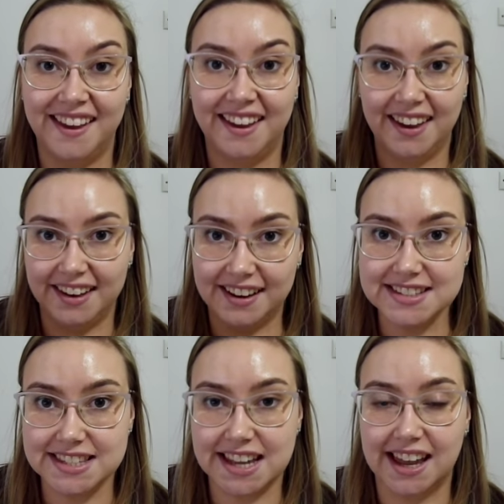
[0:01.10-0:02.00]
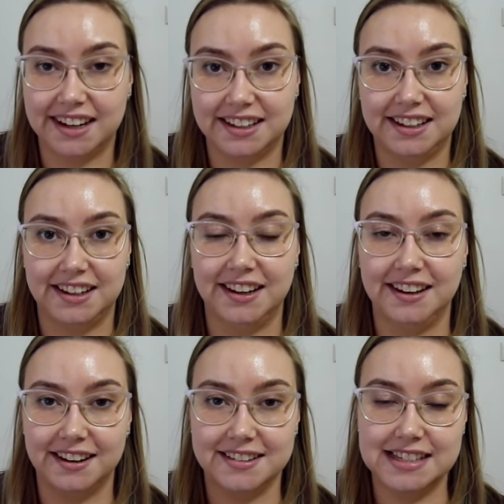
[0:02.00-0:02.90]
Hey guys, it's Hannah here,
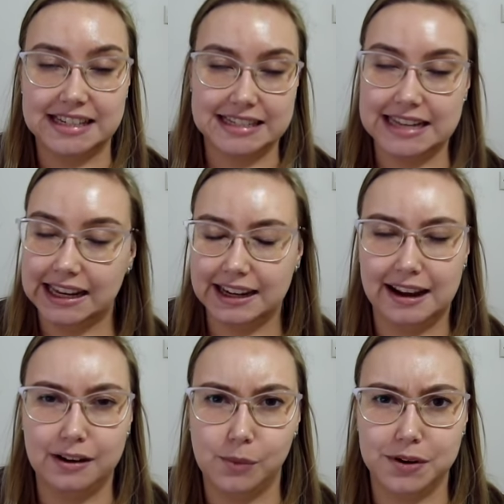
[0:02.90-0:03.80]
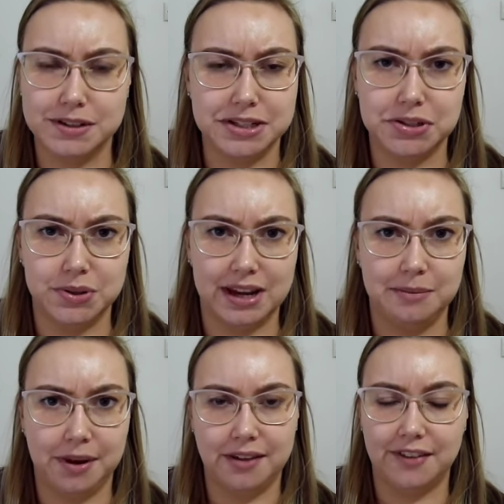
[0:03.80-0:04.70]
and today I wanted to do a
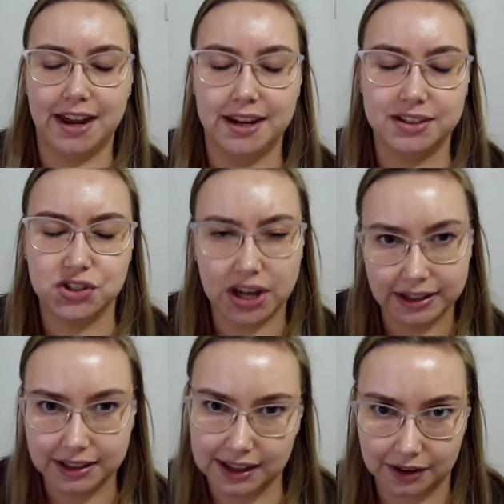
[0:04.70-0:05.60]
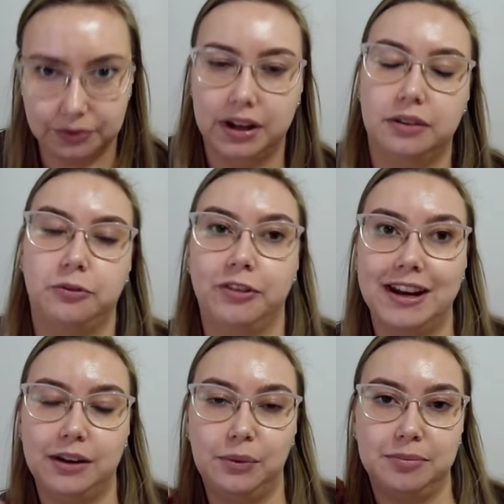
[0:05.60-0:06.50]
bit of a chatty get ready
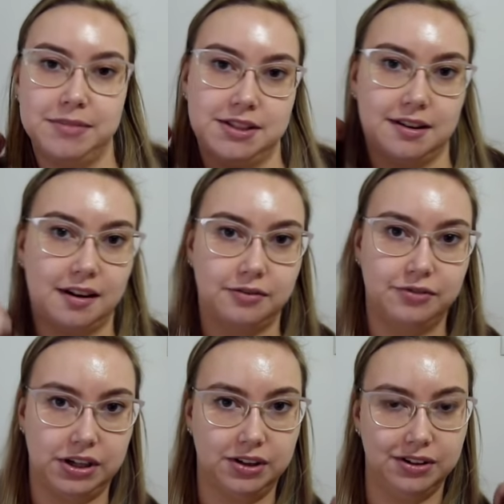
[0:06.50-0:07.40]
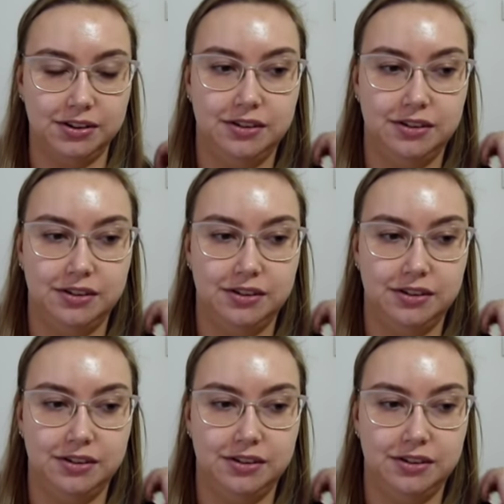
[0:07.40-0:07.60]
with me style video